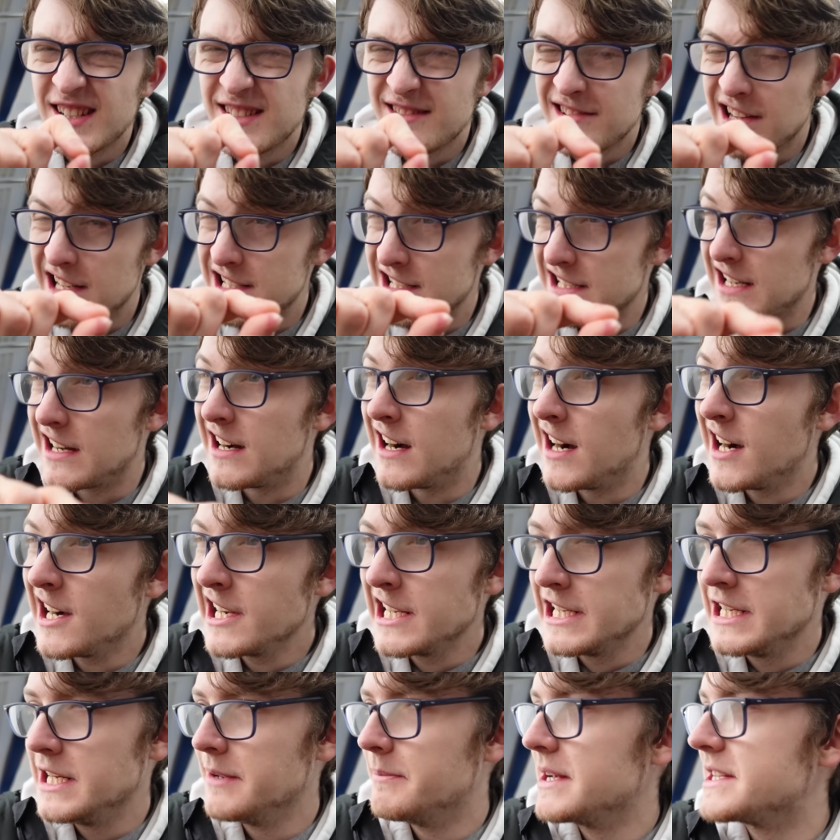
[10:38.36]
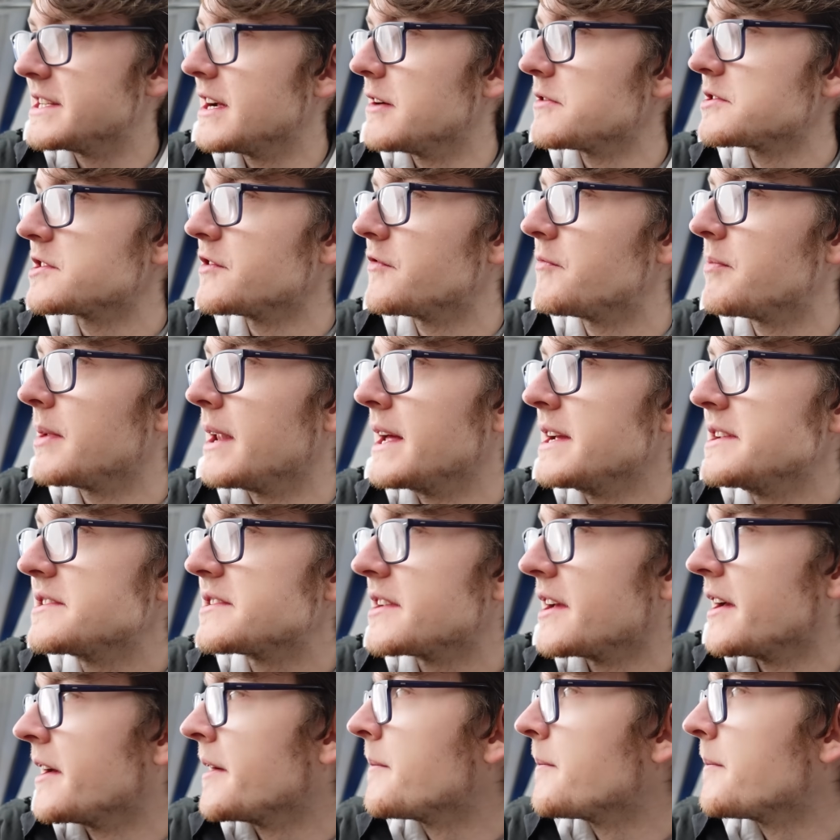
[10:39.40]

a tiny bit out of place here.